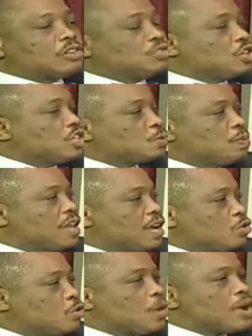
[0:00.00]
of judges play a
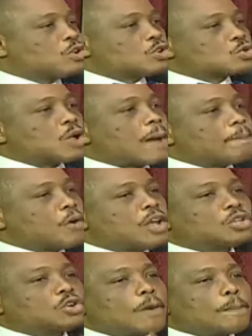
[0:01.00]
role, when you also
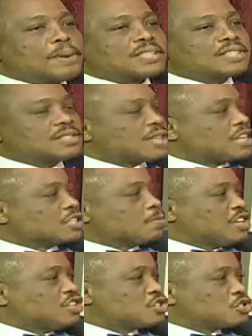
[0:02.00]
appoint wrong persons as
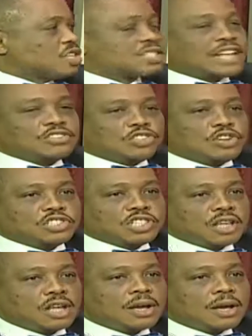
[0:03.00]
magistrates and
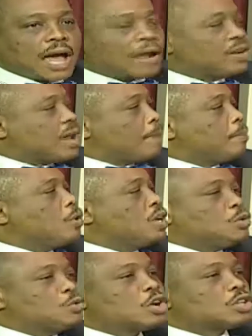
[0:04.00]
judges, and they
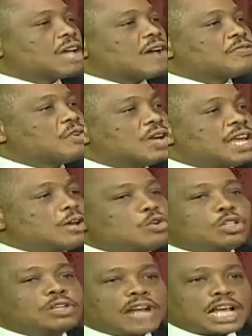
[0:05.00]
do not have a
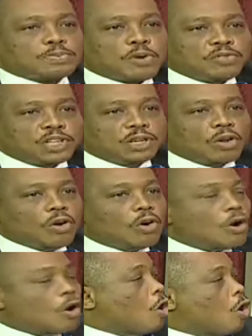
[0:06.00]
good grasp of the law,
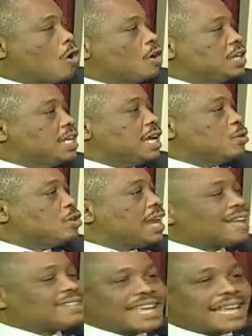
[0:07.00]
or they
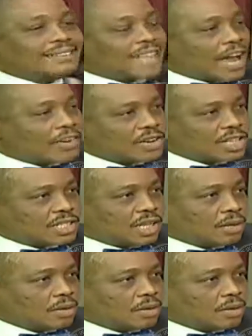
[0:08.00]
lack the integrity